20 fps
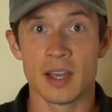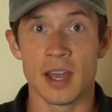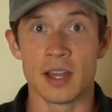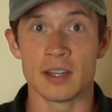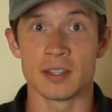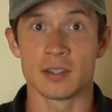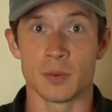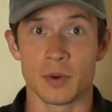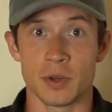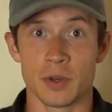
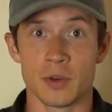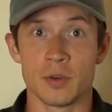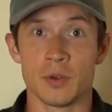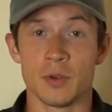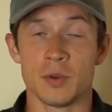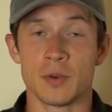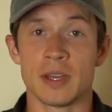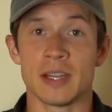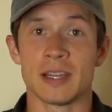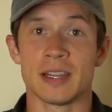And so what do?
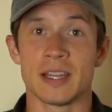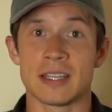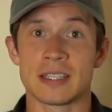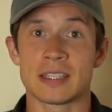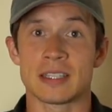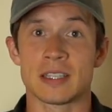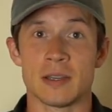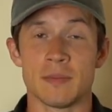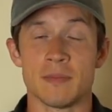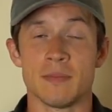You get
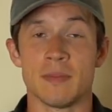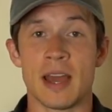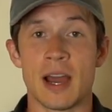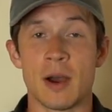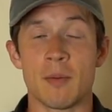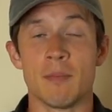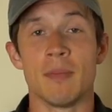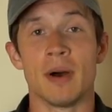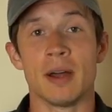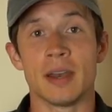less sleep.
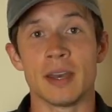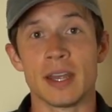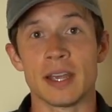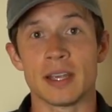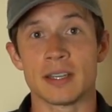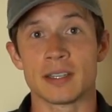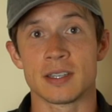Now Monday